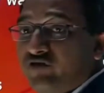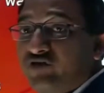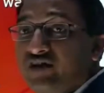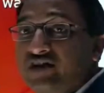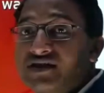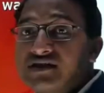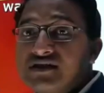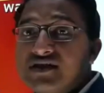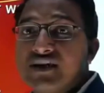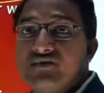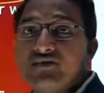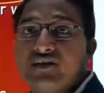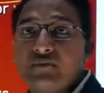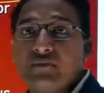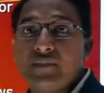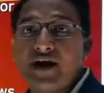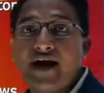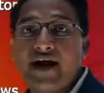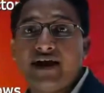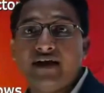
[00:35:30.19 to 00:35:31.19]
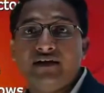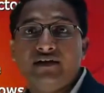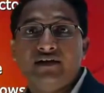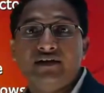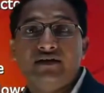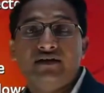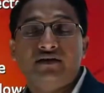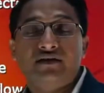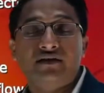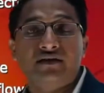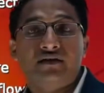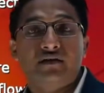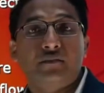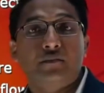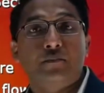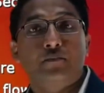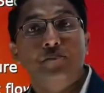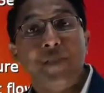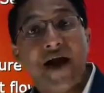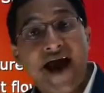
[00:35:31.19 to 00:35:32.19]
which is given by
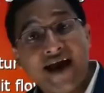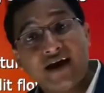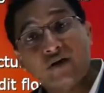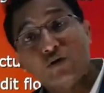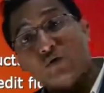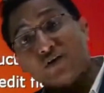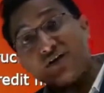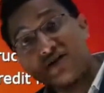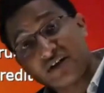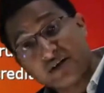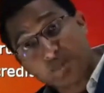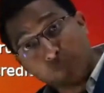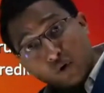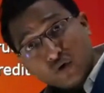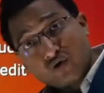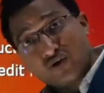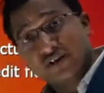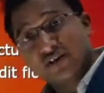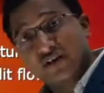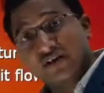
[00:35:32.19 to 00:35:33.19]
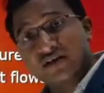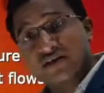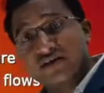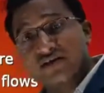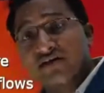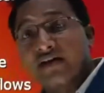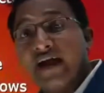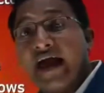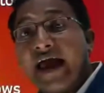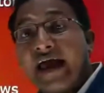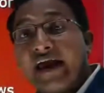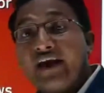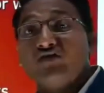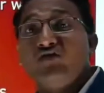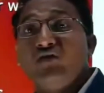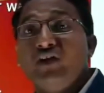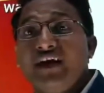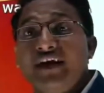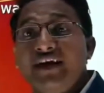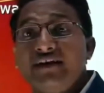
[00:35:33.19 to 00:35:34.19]
bank to its depositors
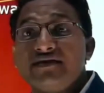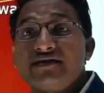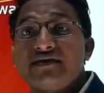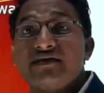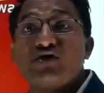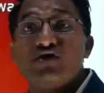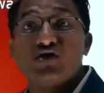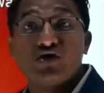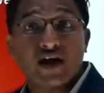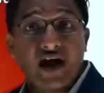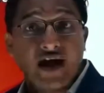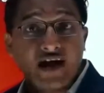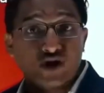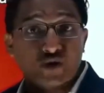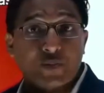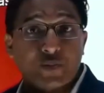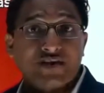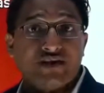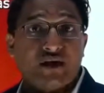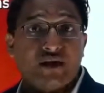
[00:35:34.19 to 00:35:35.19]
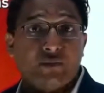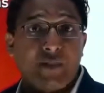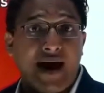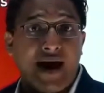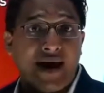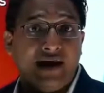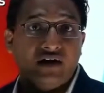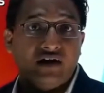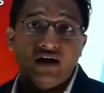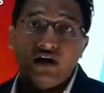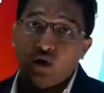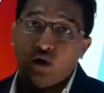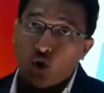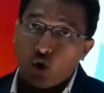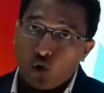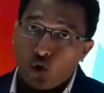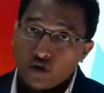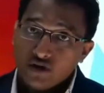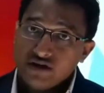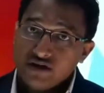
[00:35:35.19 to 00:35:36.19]
as well as charged by the bank
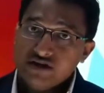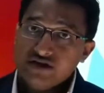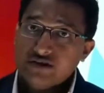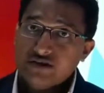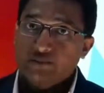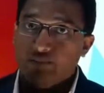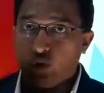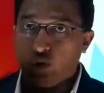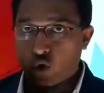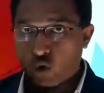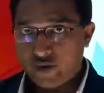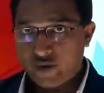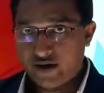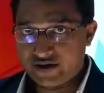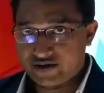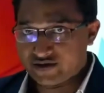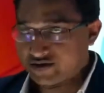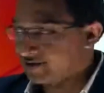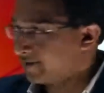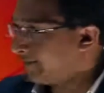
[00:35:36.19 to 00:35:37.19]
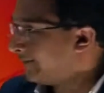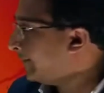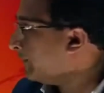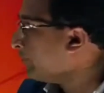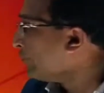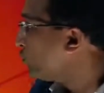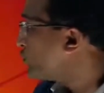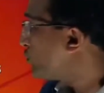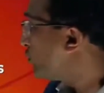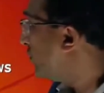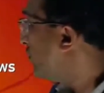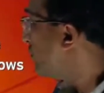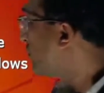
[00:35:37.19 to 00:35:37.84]
on its borrowers. So